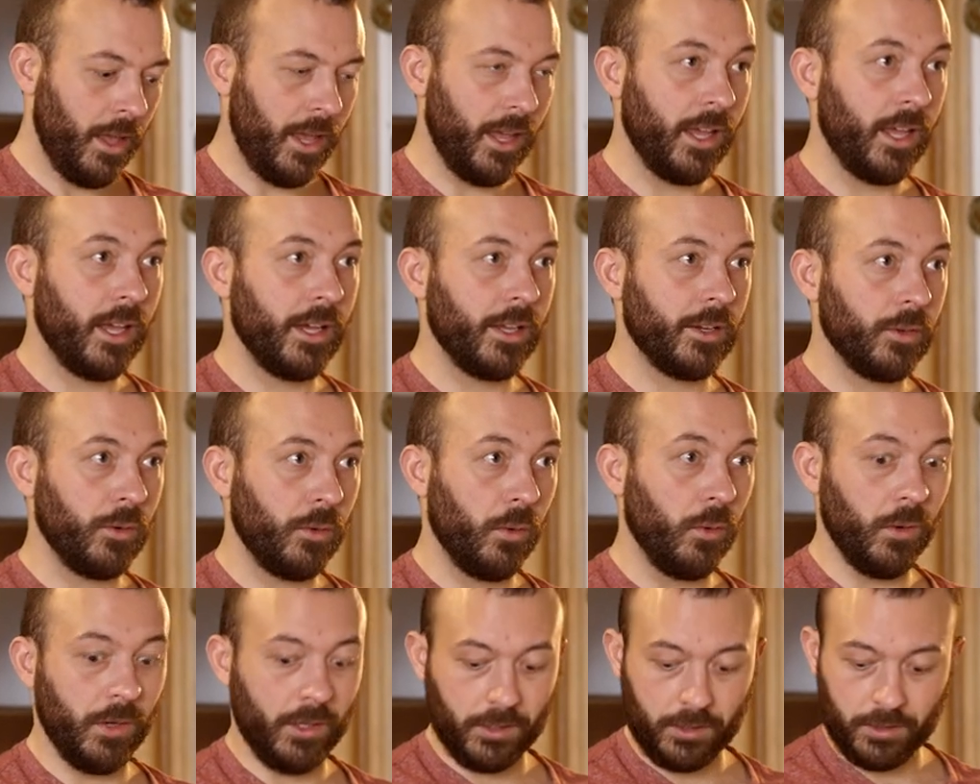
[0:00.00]
and
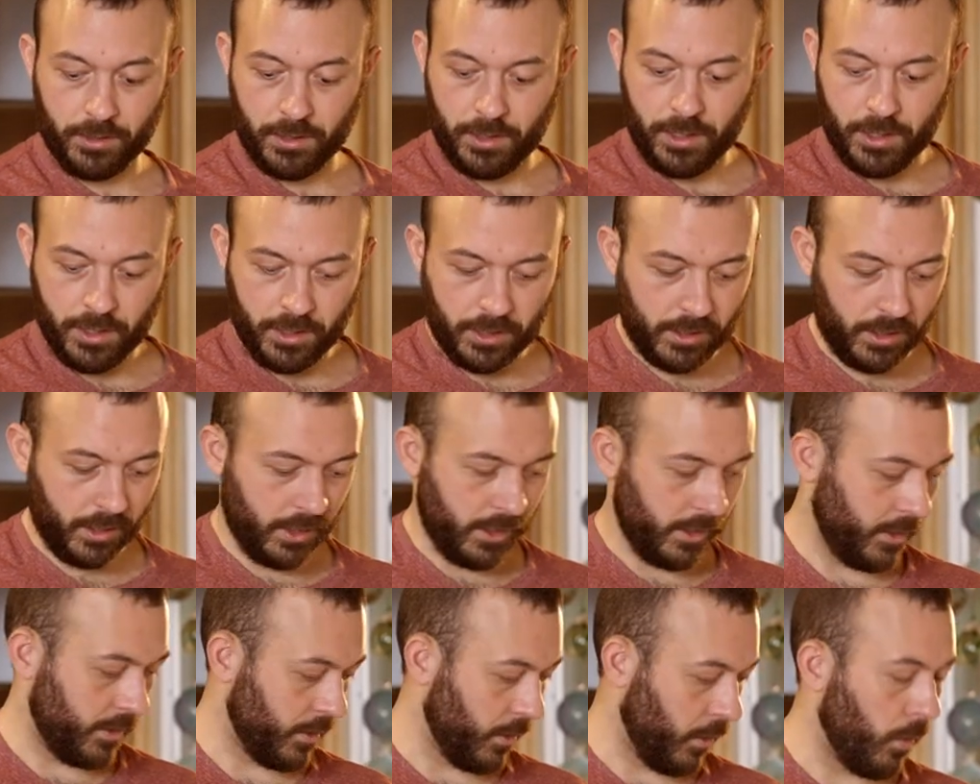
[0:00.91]
oil,
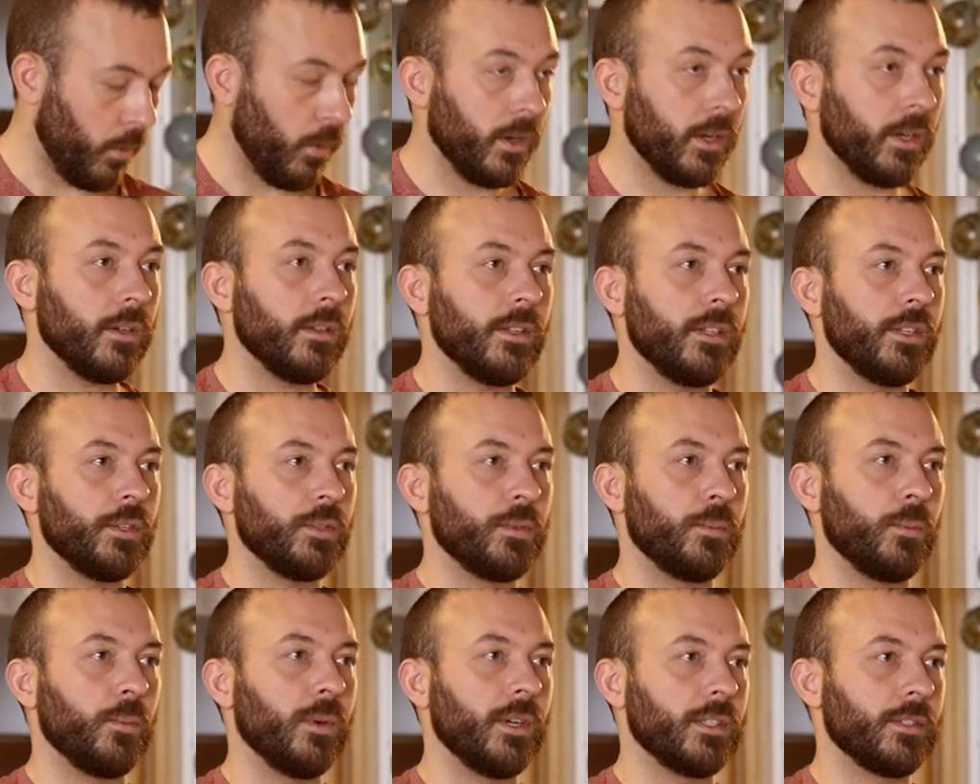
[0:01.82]
because oil is
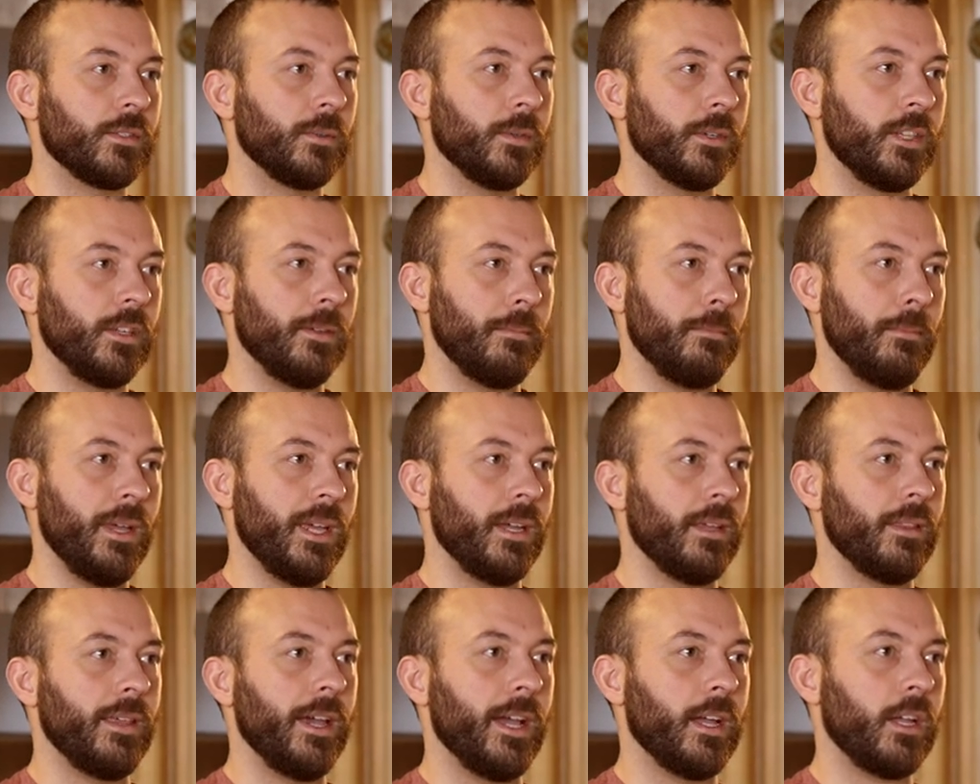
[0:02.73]
what's going to
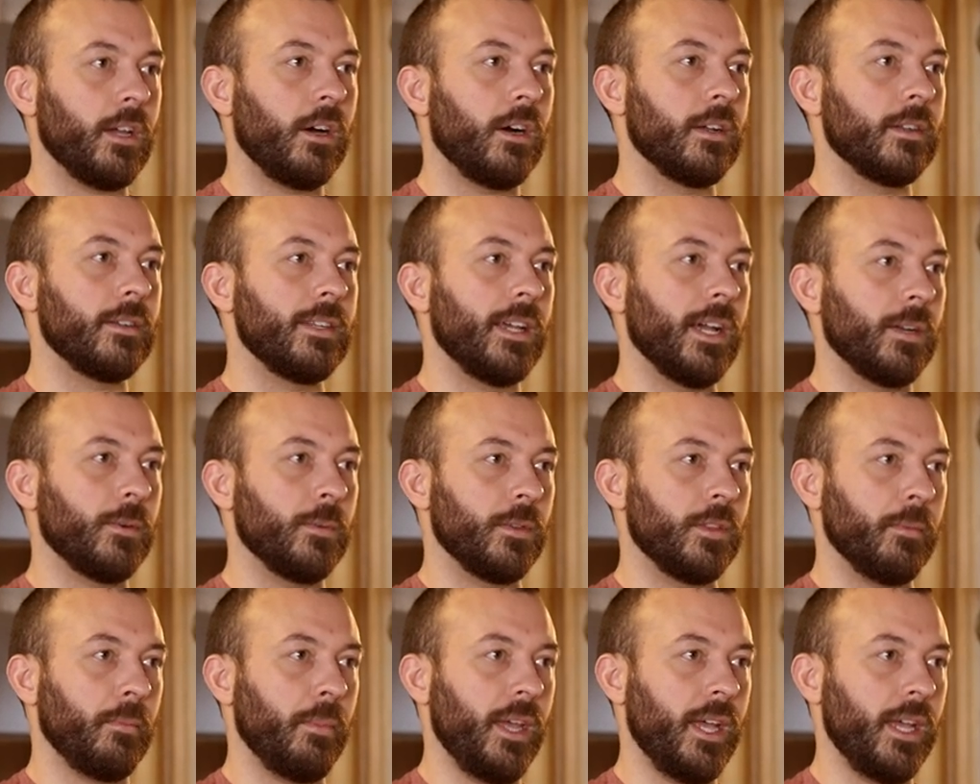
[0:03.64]
make that contact with
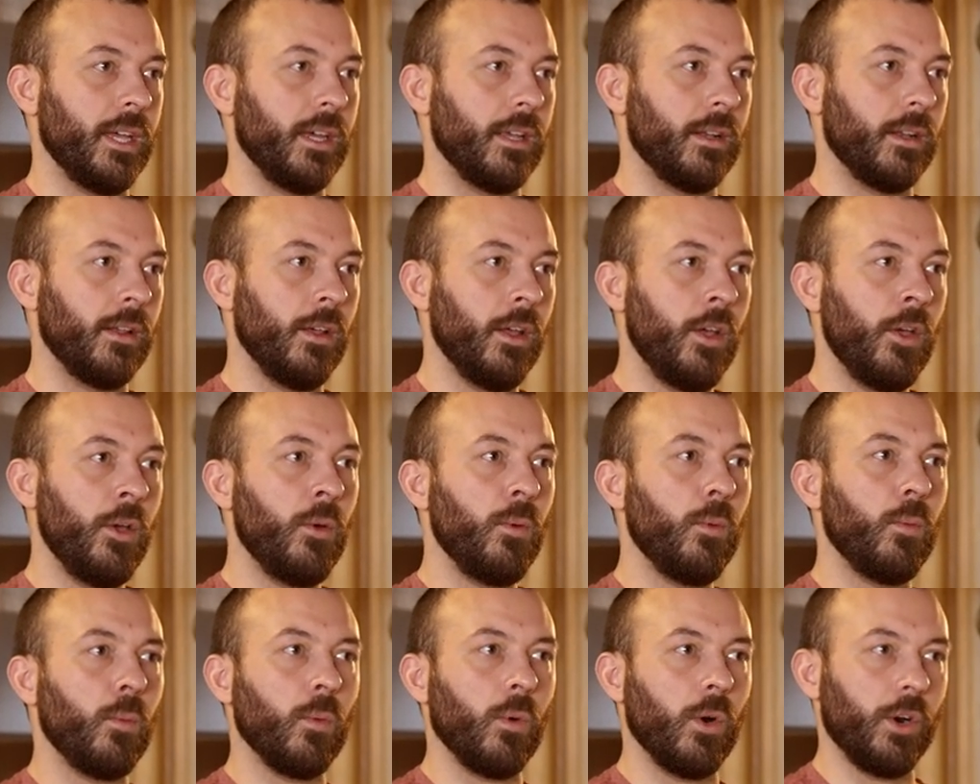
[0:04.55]
the pan
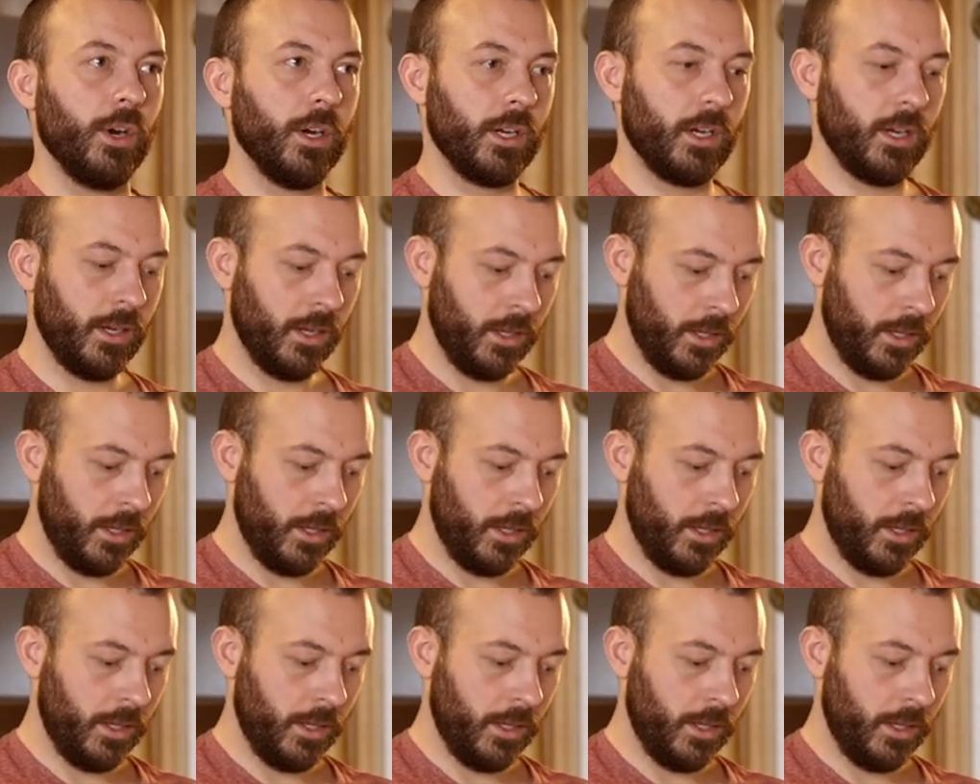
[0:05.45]
work.